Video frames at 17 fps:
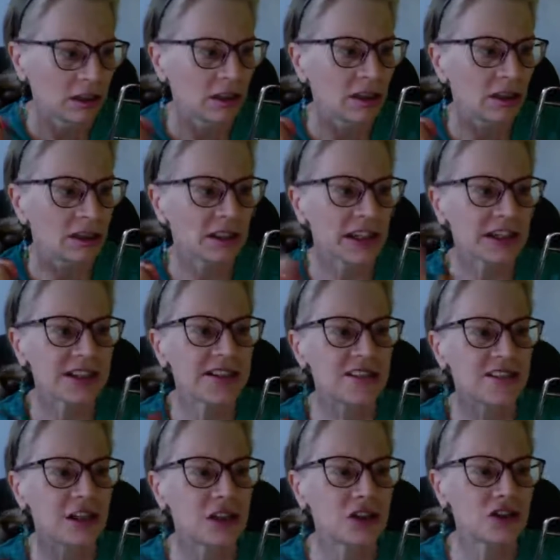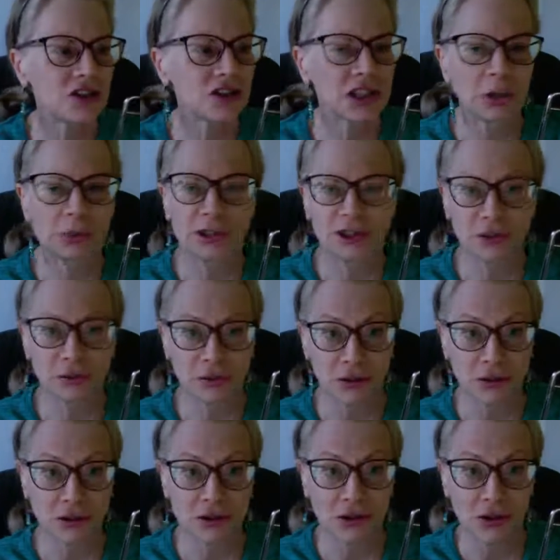Ladies, thank you so much for
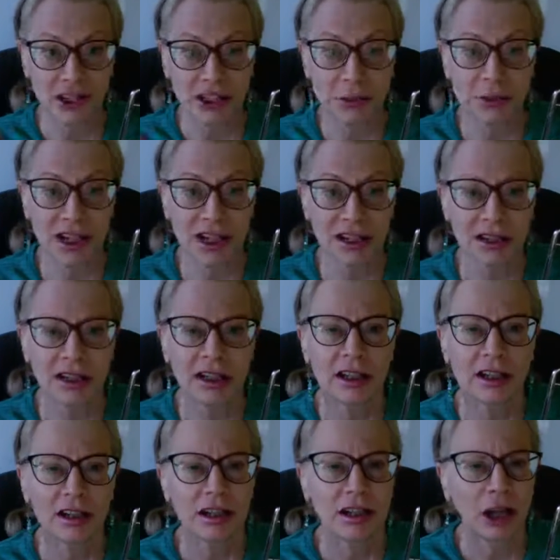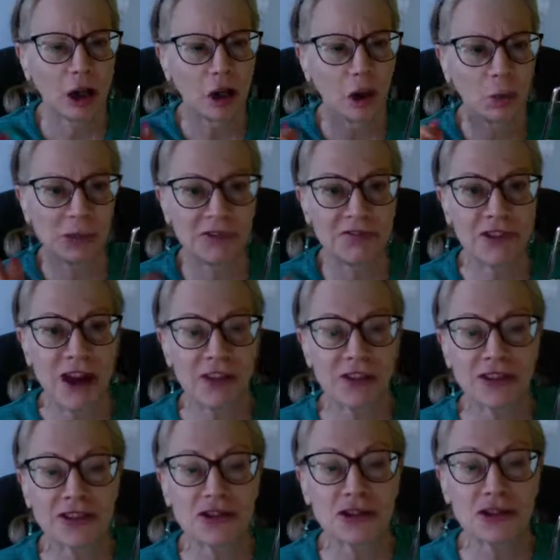joining me. I hope you found
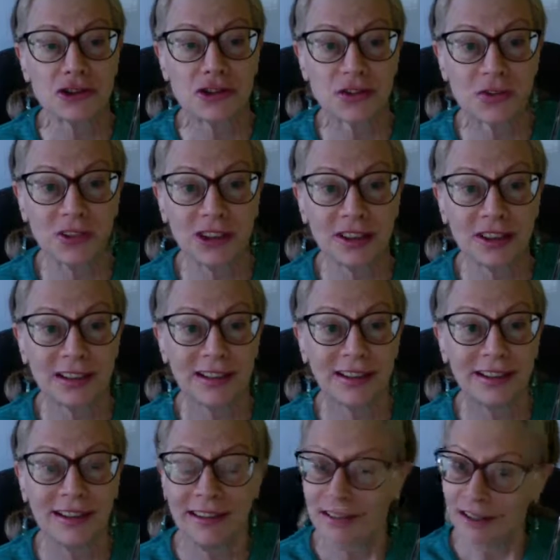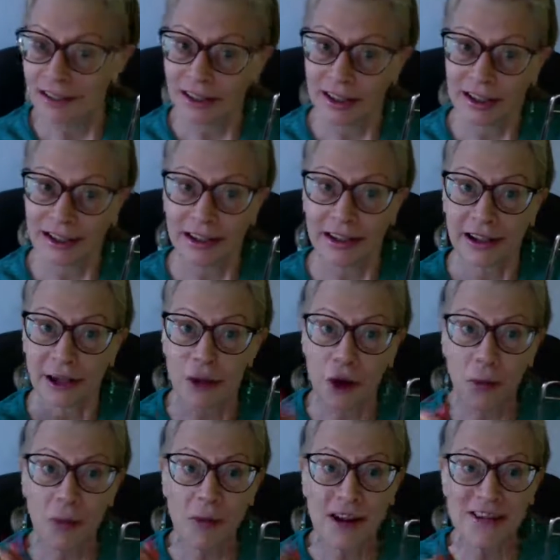this useful, and I
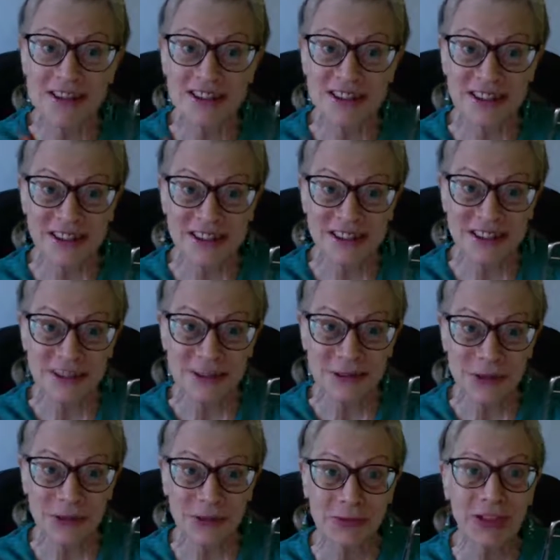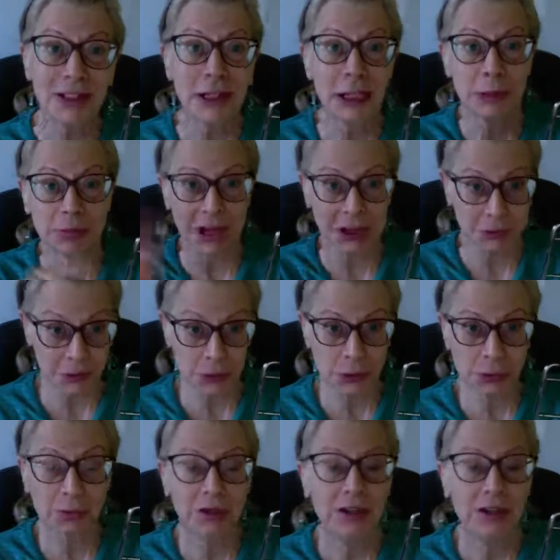hope I see you in my group.